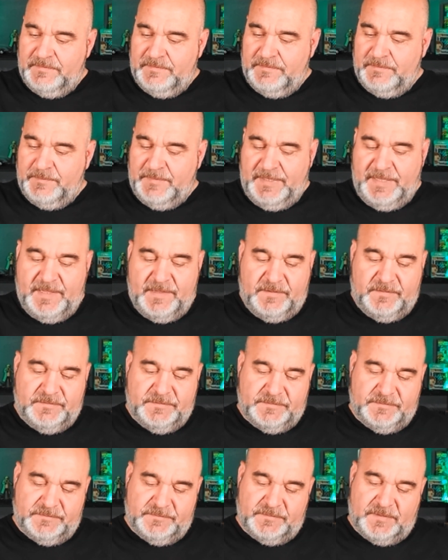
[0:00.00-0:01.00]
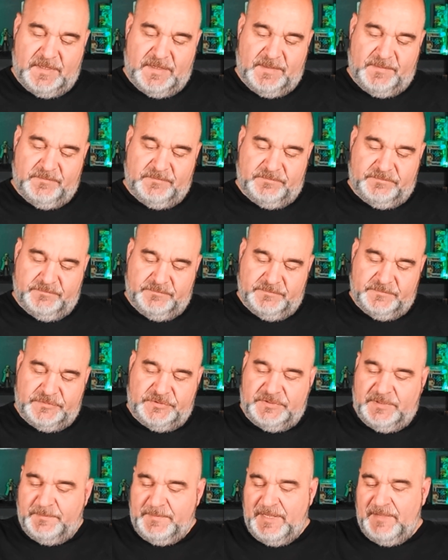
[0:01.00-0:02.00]
But yeah,
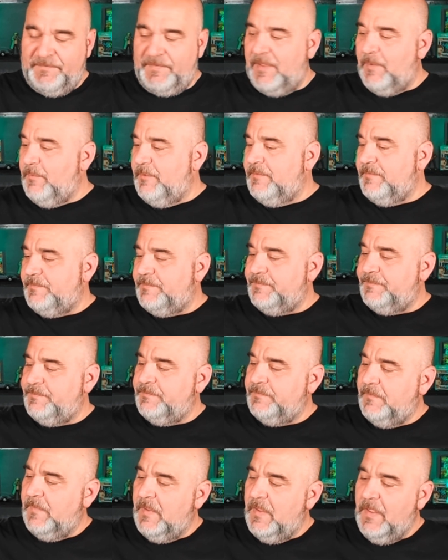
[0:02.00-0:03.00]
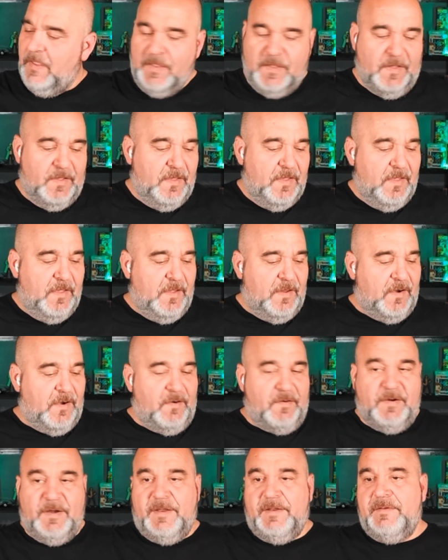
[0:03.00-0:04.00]
should be a fun one.
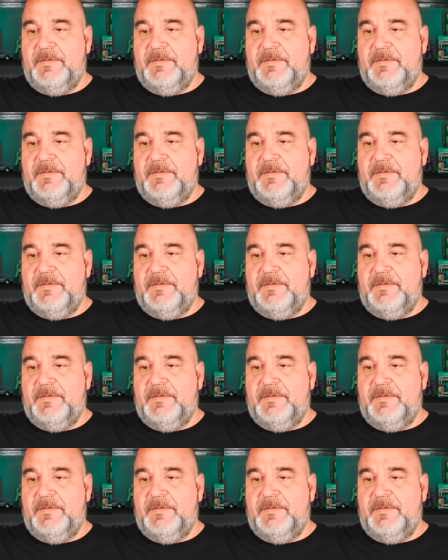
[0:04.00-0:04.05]
Alright.